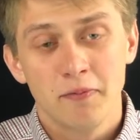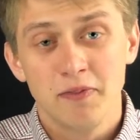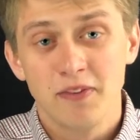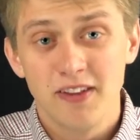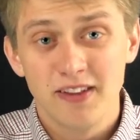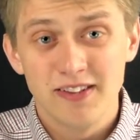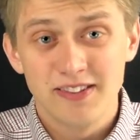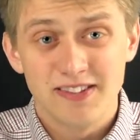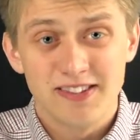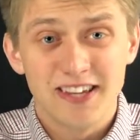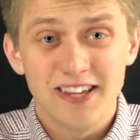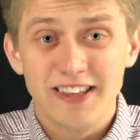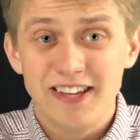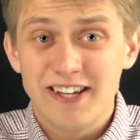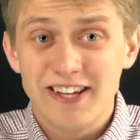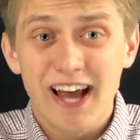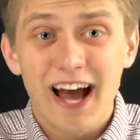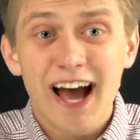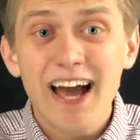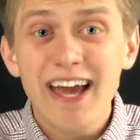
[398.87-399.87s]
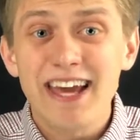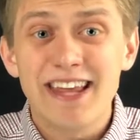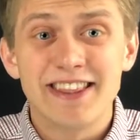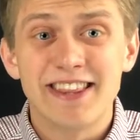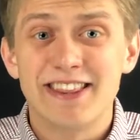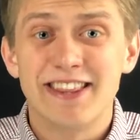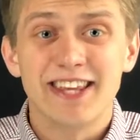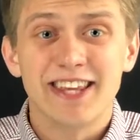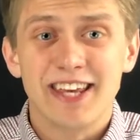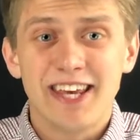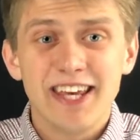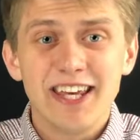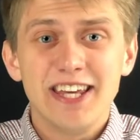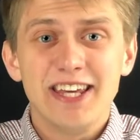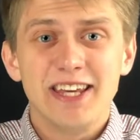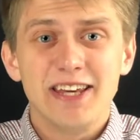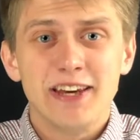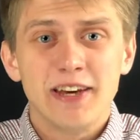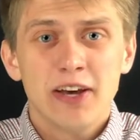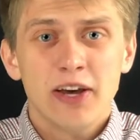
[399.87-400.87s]
And see, the diet that the
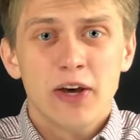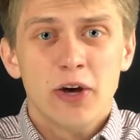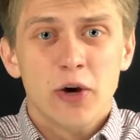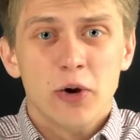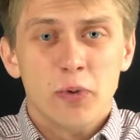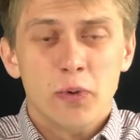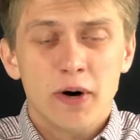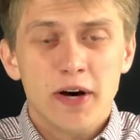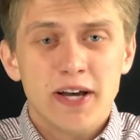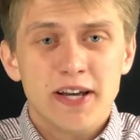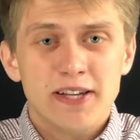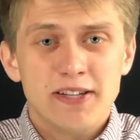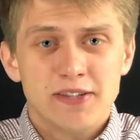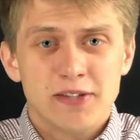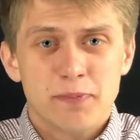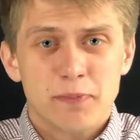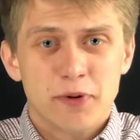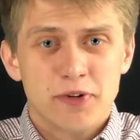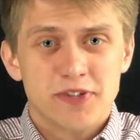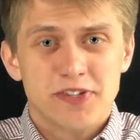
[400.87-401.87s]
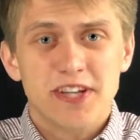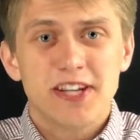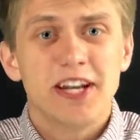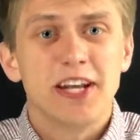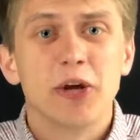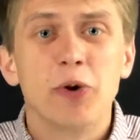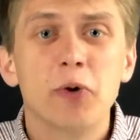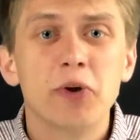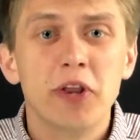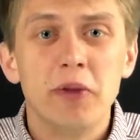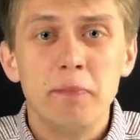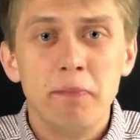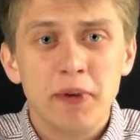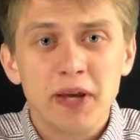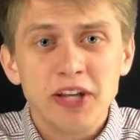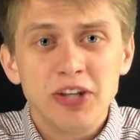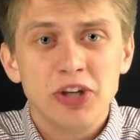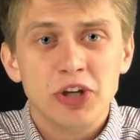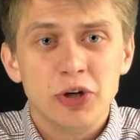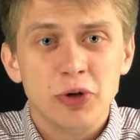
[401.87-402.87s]
king was presenting, or the
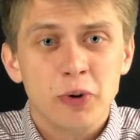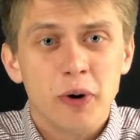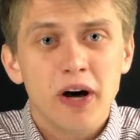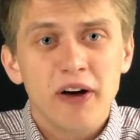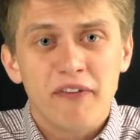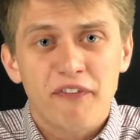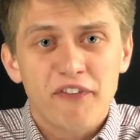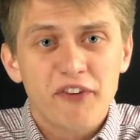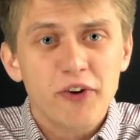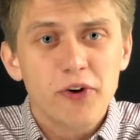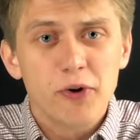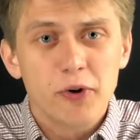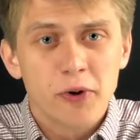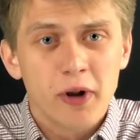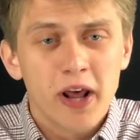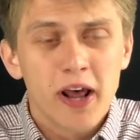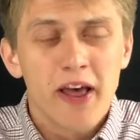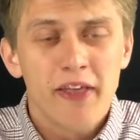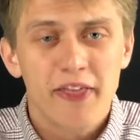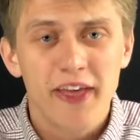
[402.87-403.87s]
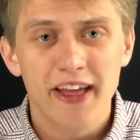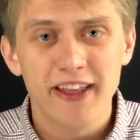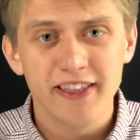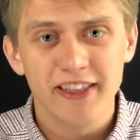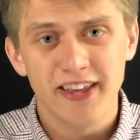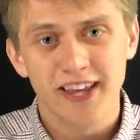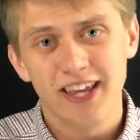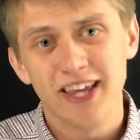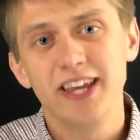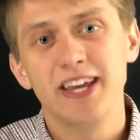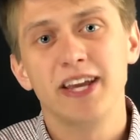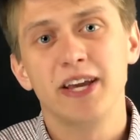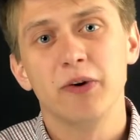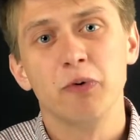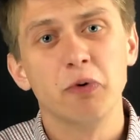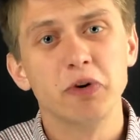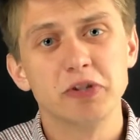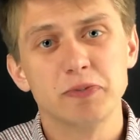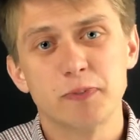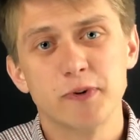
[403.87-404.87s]
menu of food that the king
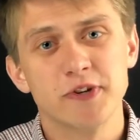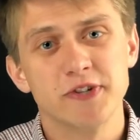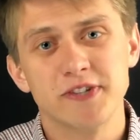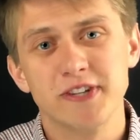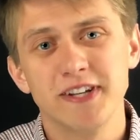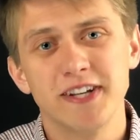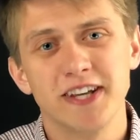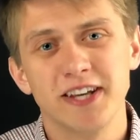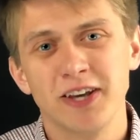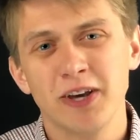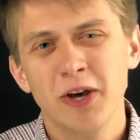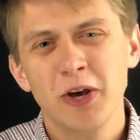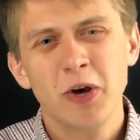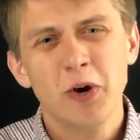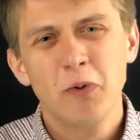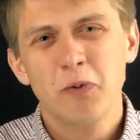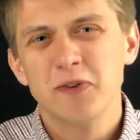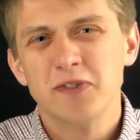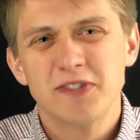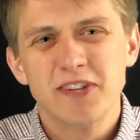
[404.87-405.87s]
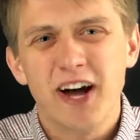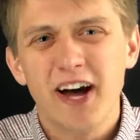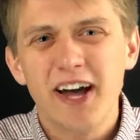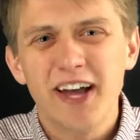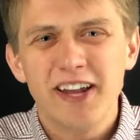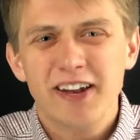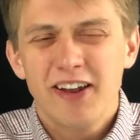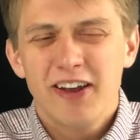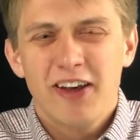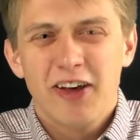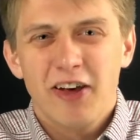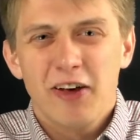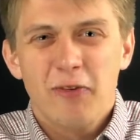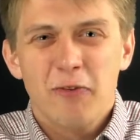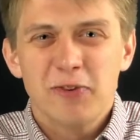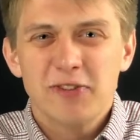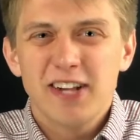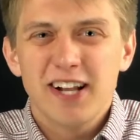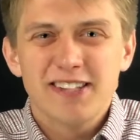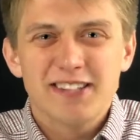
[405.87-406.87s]
was presenting, was not
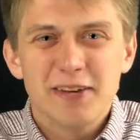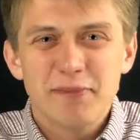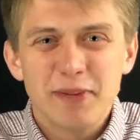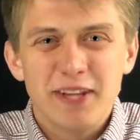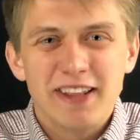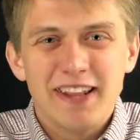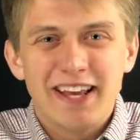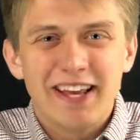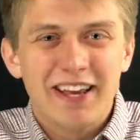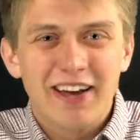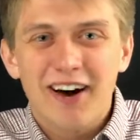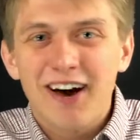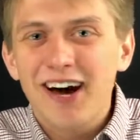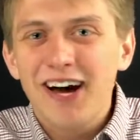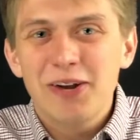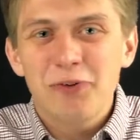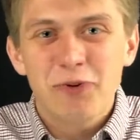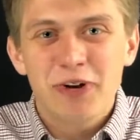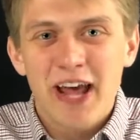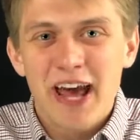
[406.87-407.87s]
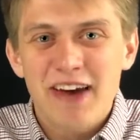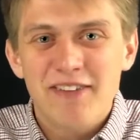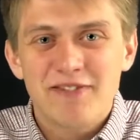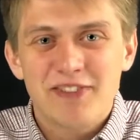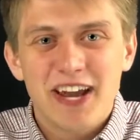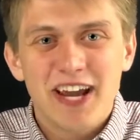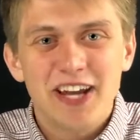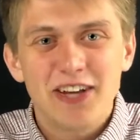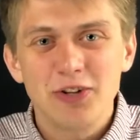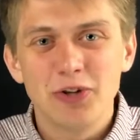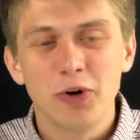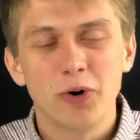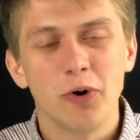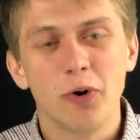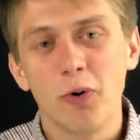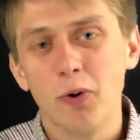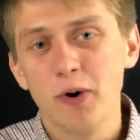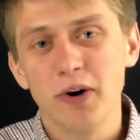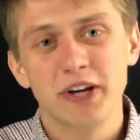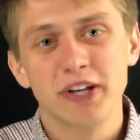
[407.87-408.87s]
something that God would have Daniel
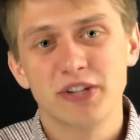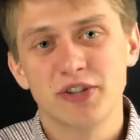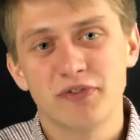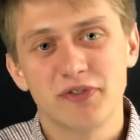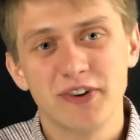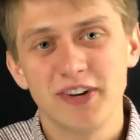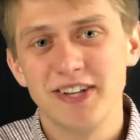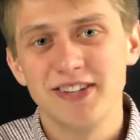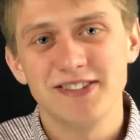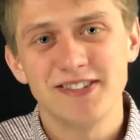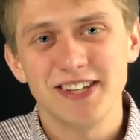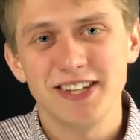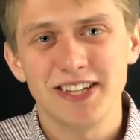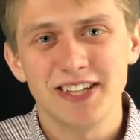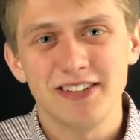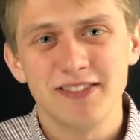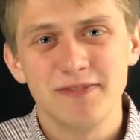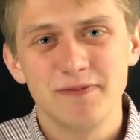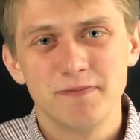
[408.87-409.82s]
or his friends eat.